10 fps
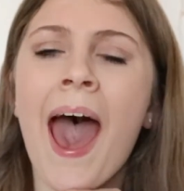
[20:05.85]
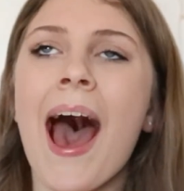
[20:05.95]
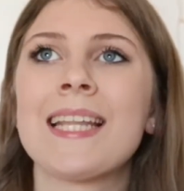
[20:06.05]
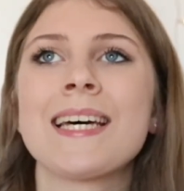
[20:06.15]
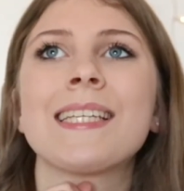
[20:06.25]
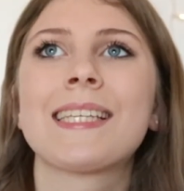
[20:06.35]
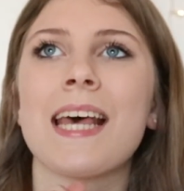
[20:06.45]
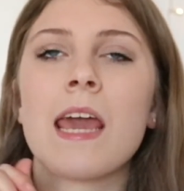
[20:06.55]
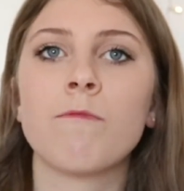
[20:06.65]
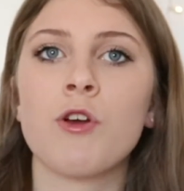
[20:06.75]
And that's
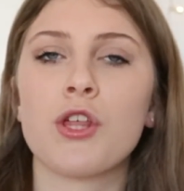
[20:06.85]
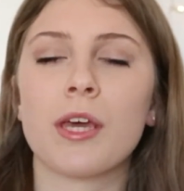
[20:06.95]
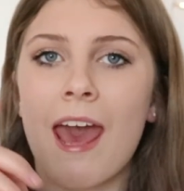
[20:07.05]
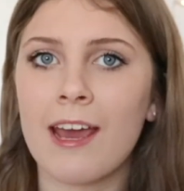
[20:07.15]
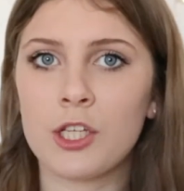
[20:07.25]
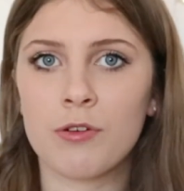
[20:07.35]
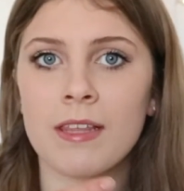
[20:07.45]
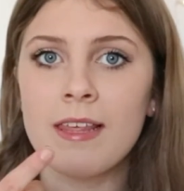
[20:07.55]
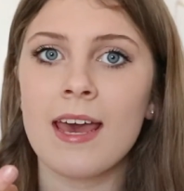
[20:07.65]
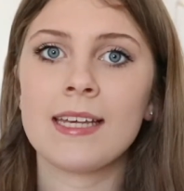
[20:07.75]
same with
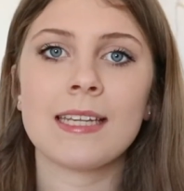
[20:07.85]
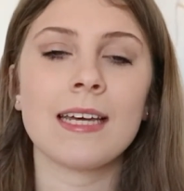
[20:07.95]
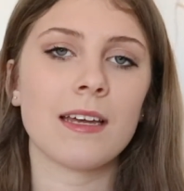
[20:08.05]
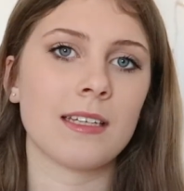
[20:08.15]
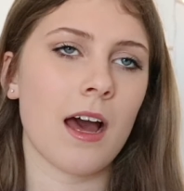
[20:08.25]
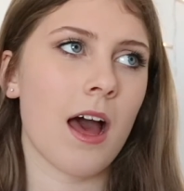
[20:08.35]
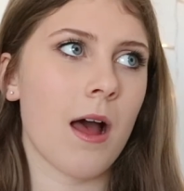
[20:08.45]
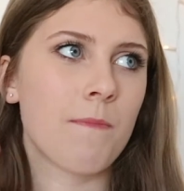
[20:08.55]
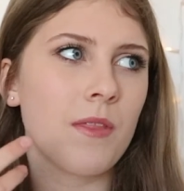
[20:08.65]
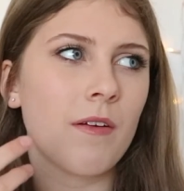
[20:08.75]
catering. There
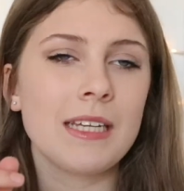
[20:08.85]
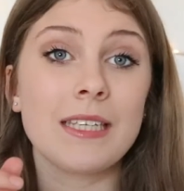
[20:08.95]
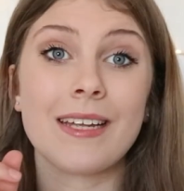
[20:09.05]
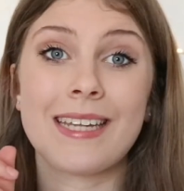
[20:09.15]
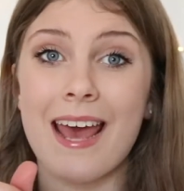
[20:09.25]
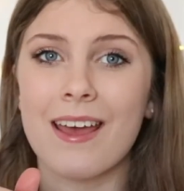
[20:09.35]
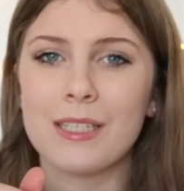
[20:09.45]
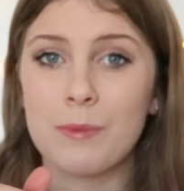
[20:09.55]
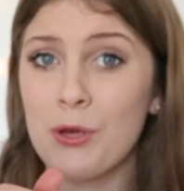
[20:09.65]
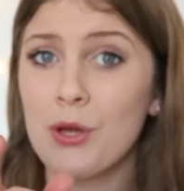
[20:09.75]
is a
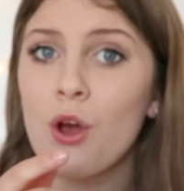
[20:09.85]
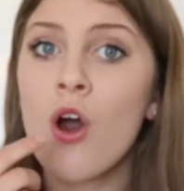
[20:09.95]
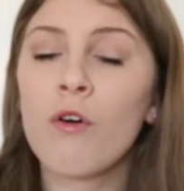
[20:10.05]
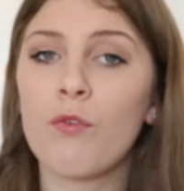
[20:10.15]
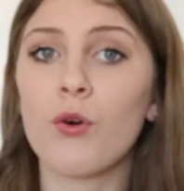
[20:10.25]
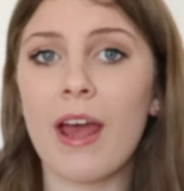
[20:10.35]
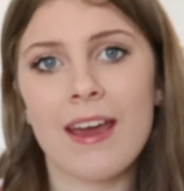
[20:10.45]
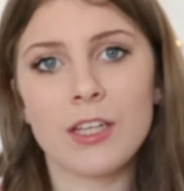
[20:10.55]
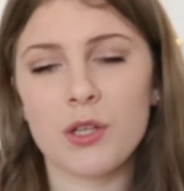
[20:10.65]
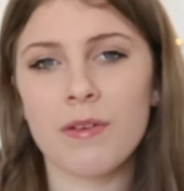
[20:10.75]
textbook for
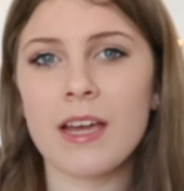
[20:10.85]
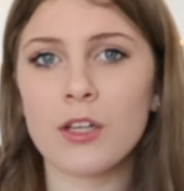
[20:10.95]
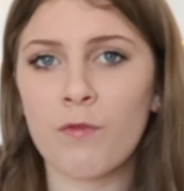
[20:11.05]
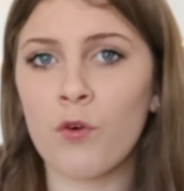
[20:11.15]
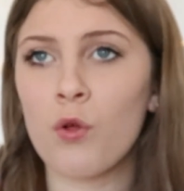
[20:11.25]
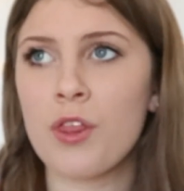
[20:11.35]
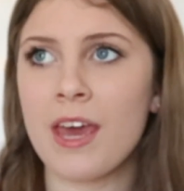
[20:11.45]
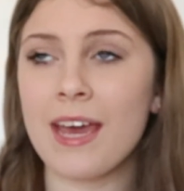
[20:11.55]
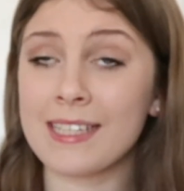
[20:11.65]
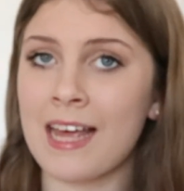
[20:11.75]
catering for
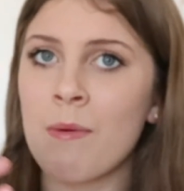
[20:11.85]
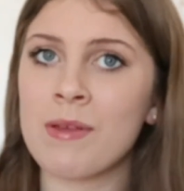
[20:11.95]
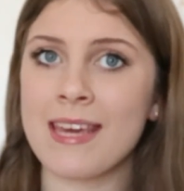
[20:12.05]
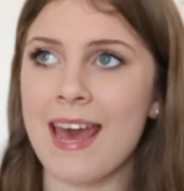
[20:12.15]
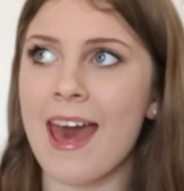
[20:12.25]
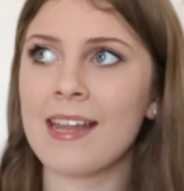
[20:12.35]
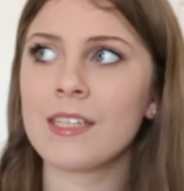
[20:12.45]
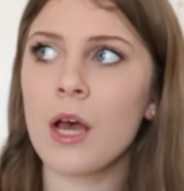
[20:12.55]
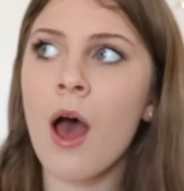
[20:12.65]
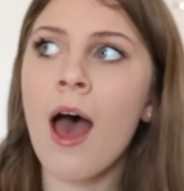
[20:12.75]
the exam at the end.